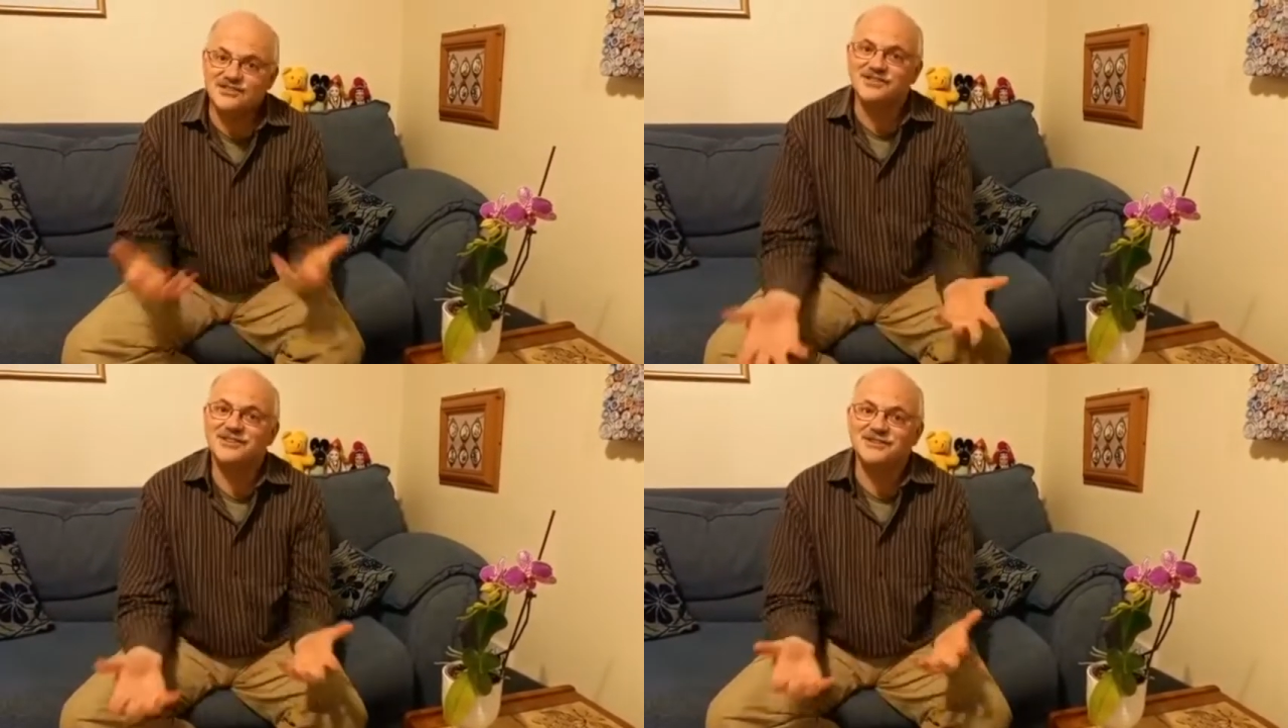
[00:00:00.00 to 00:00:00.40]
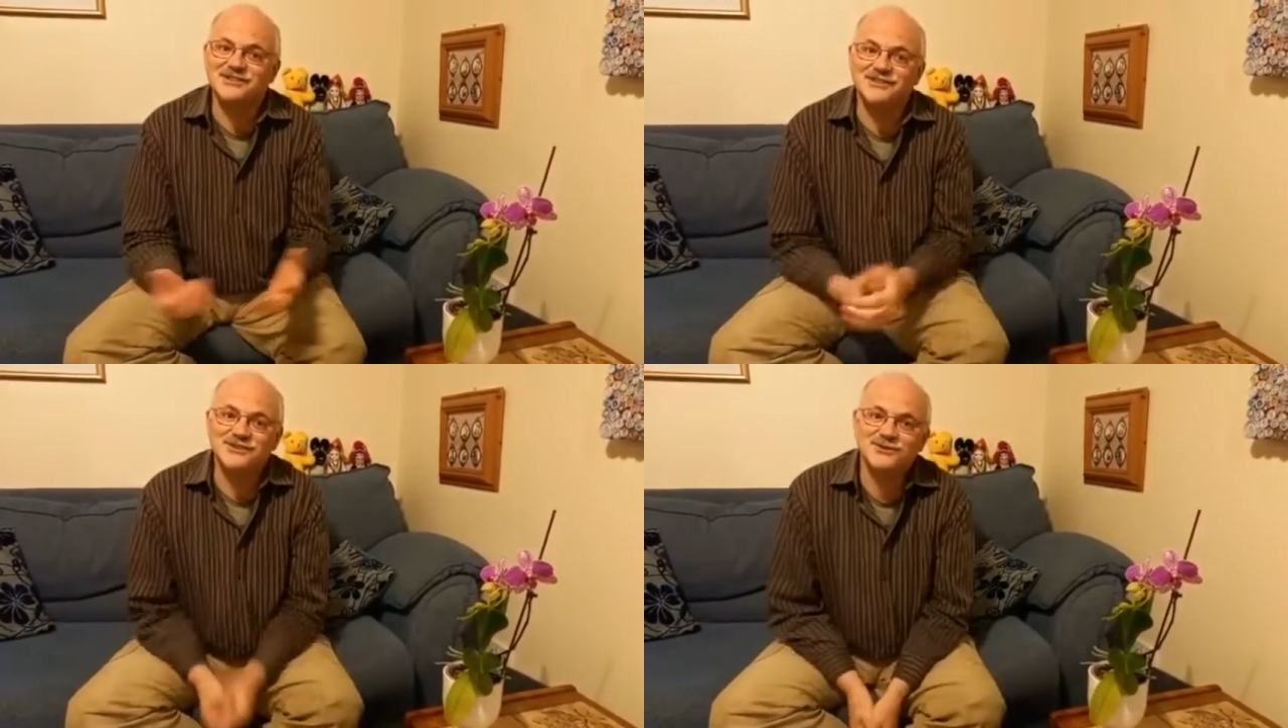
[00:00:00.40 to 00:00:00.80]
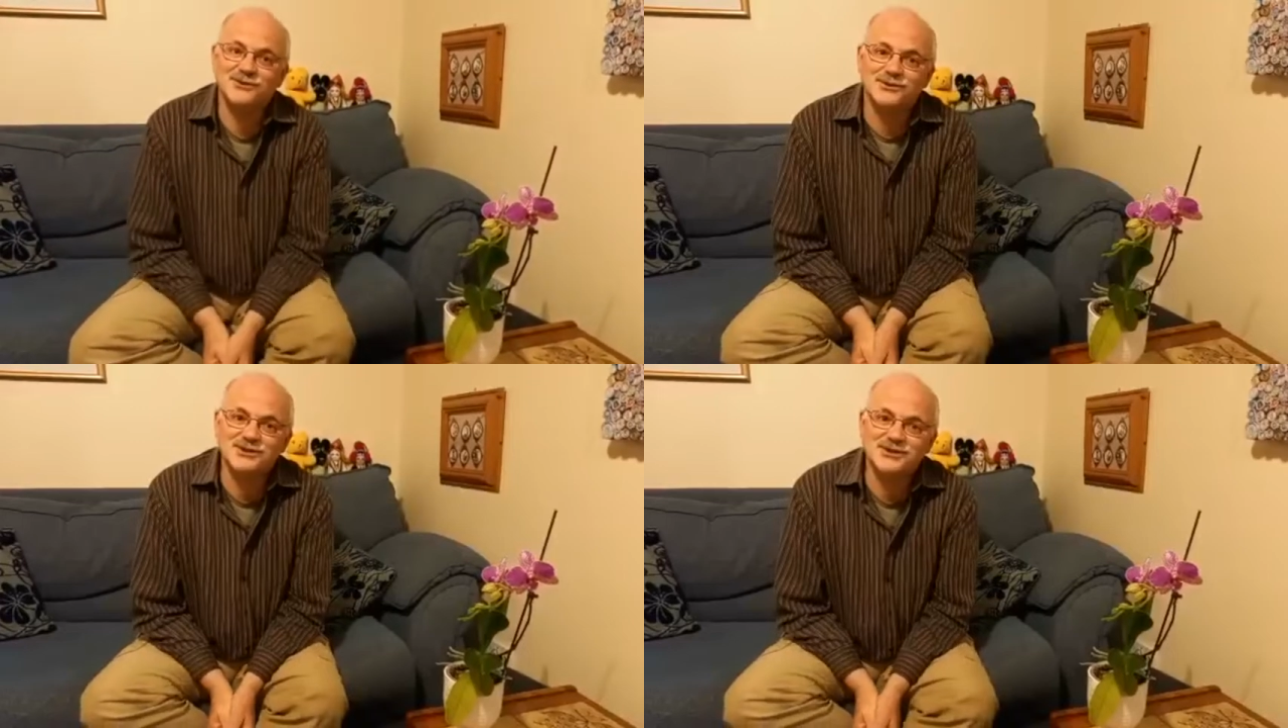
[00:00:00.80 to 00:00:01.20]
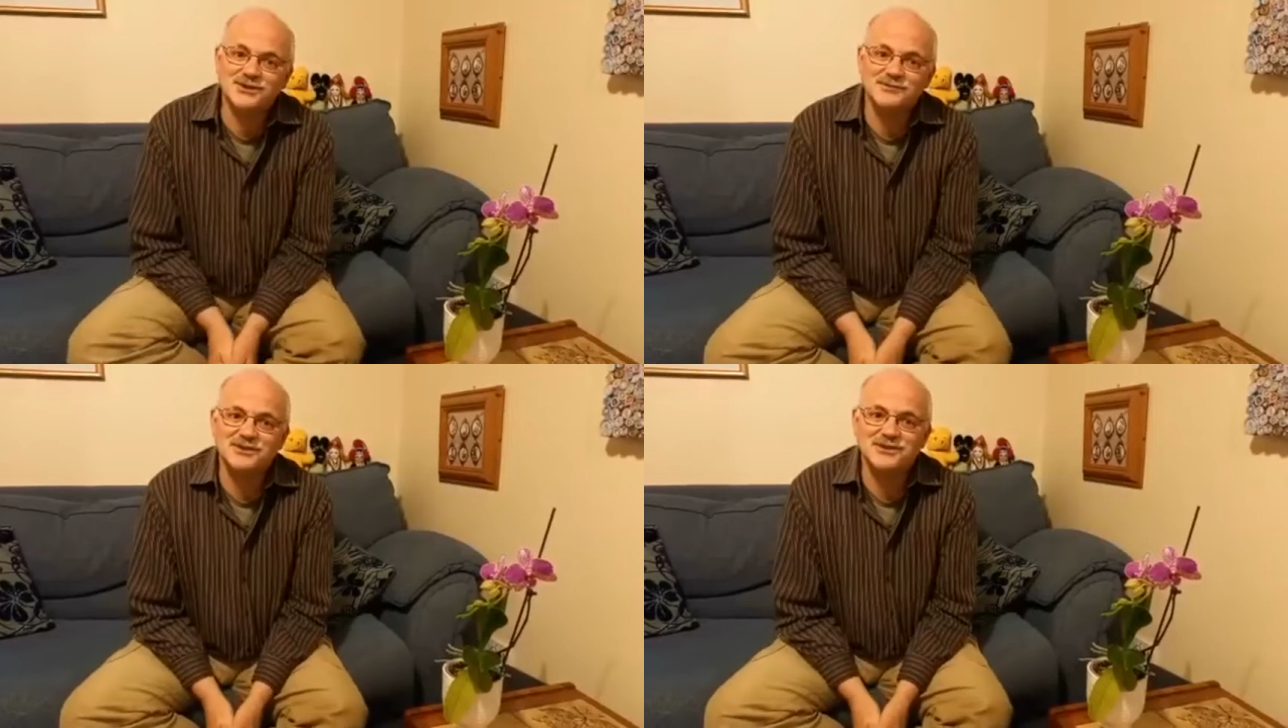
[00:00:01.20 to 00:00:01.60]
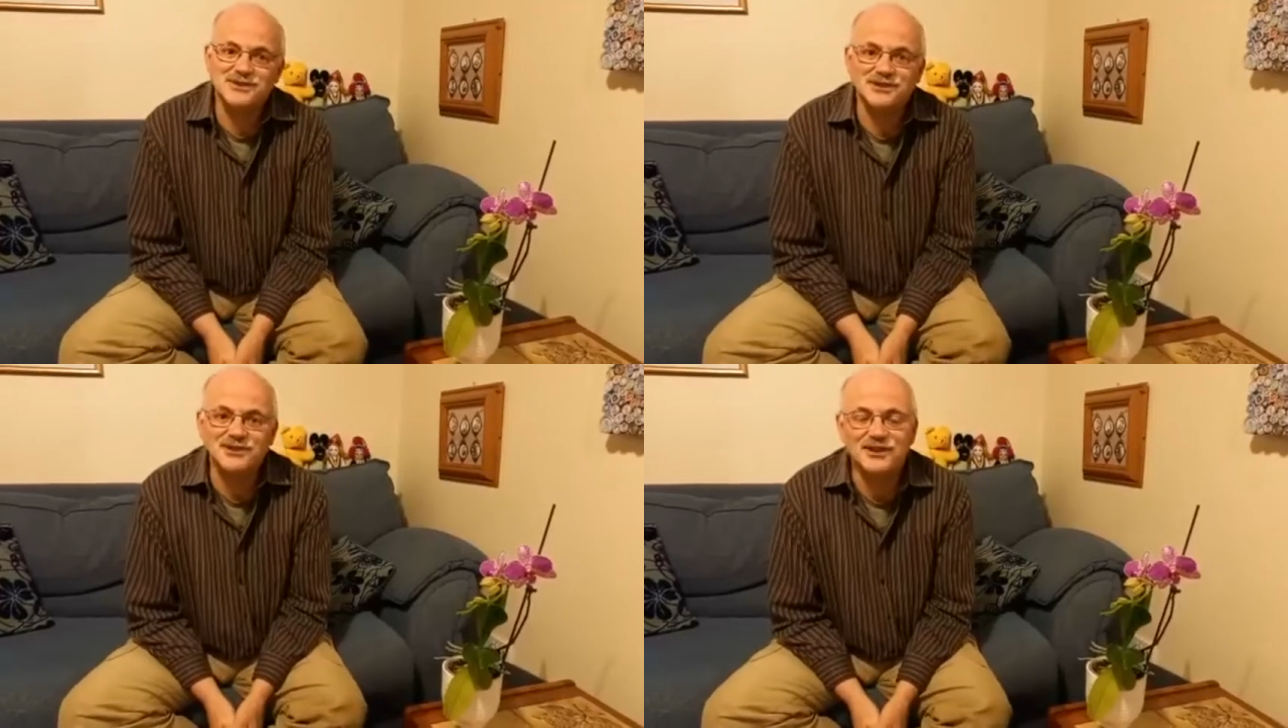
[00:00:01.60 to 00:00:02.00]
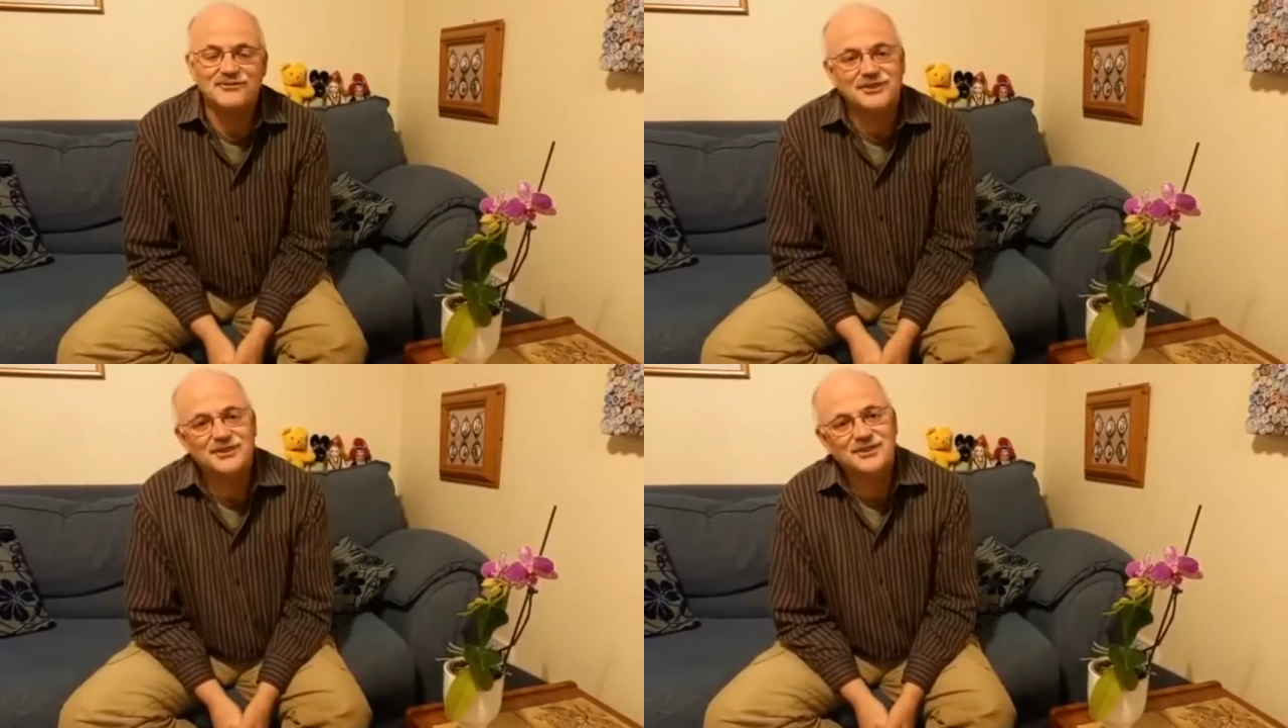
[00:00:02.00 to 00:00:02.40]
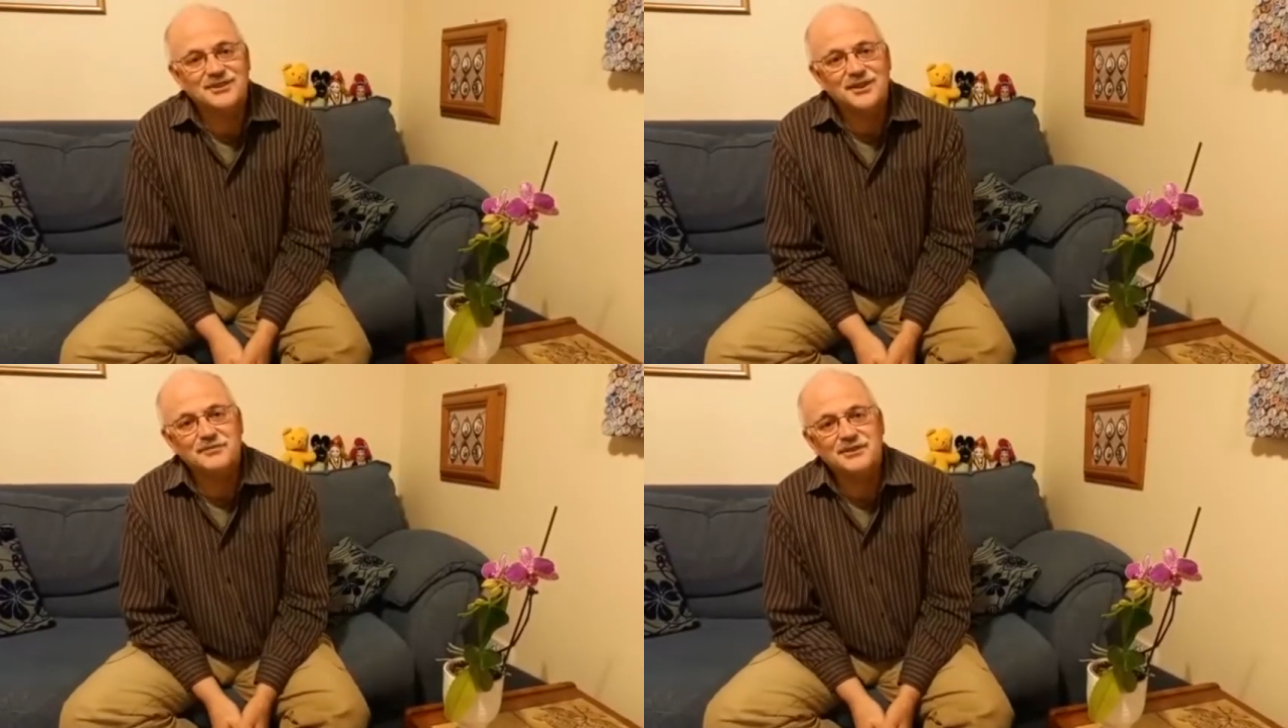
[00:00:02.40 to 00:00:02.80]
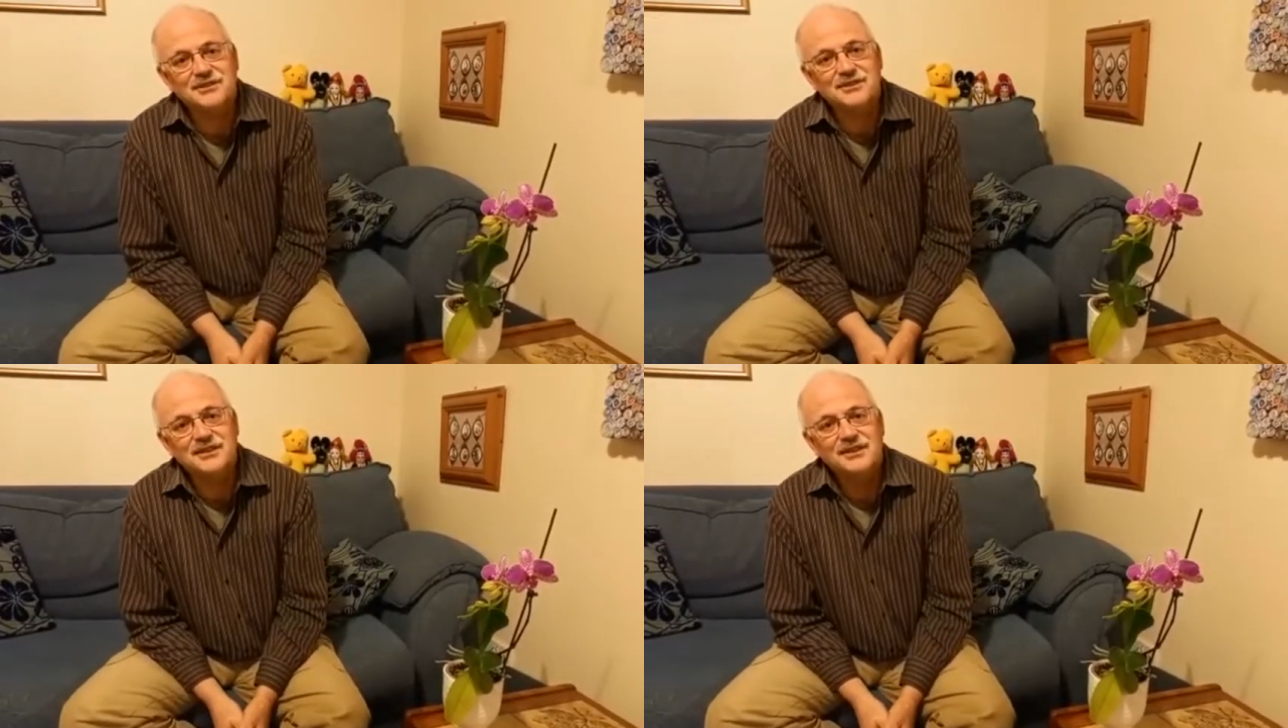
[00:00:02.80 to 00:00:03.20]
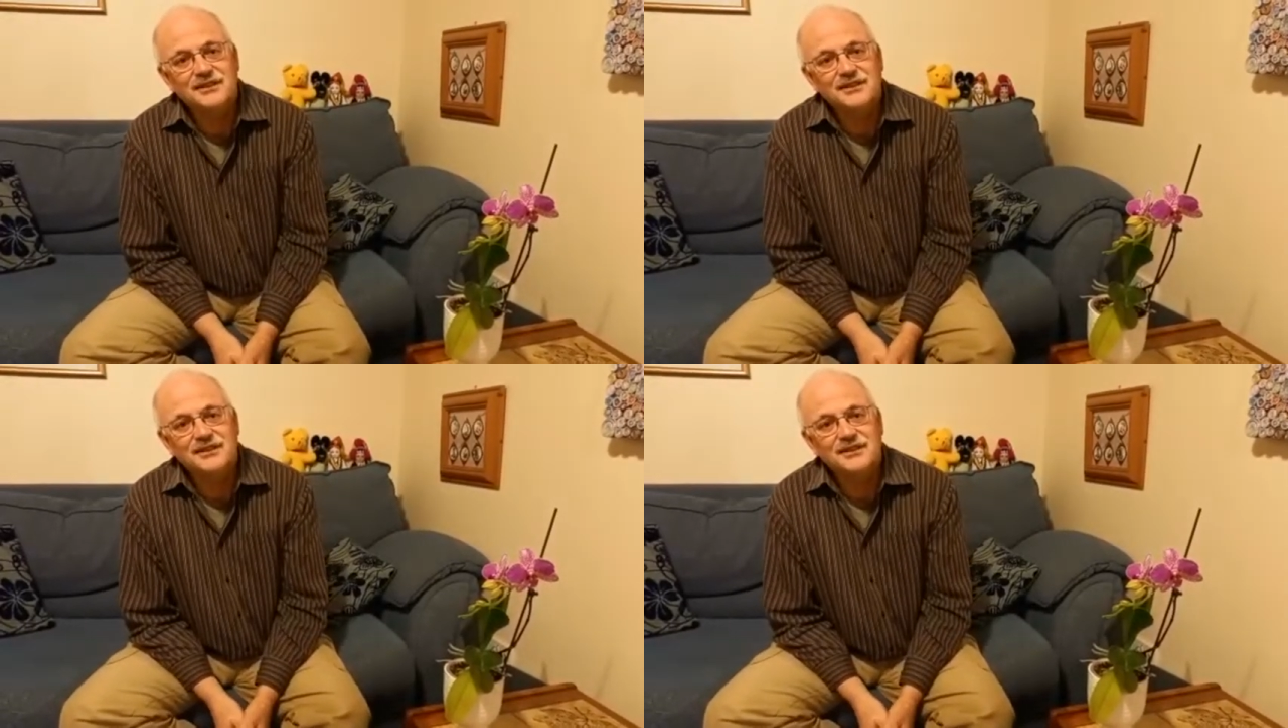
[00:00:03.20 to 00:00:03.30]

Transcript: needed to know the scriptures and, and read the scriptures.